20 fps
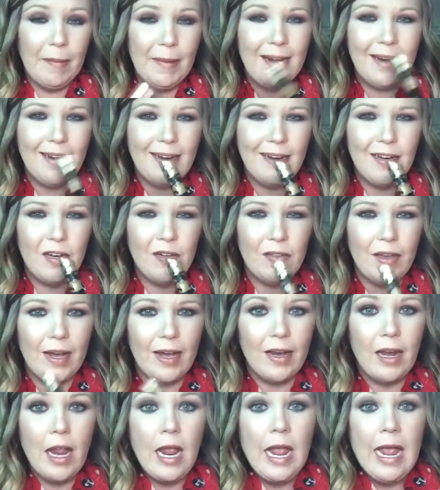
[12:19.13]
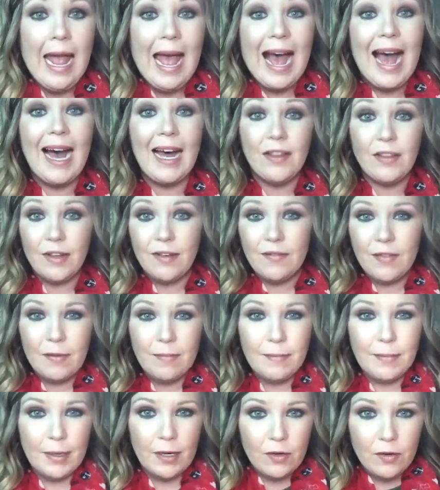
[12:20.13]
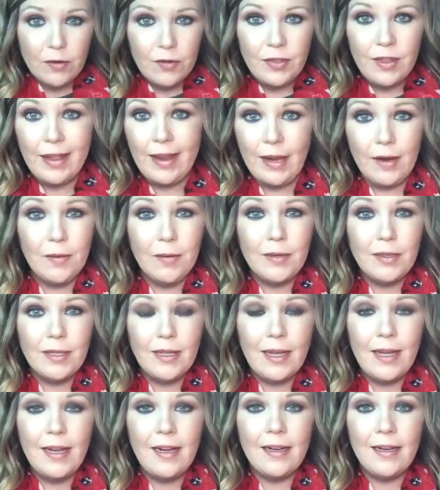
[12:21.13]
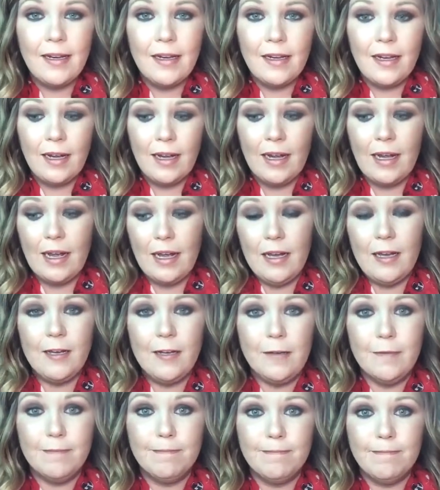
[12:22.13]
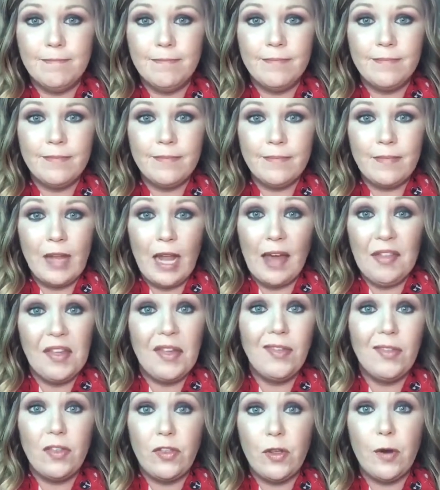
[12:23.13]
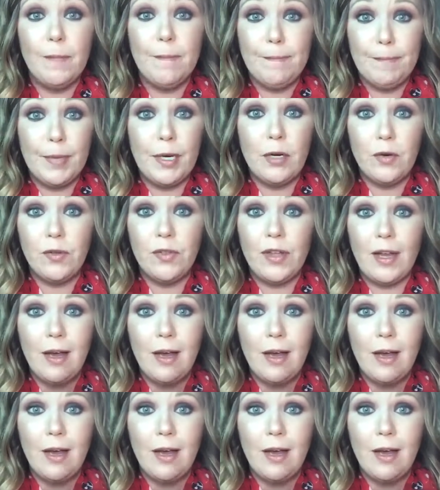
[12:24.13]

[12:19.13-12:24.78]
I need to do that. I love them both equally. I think that they're both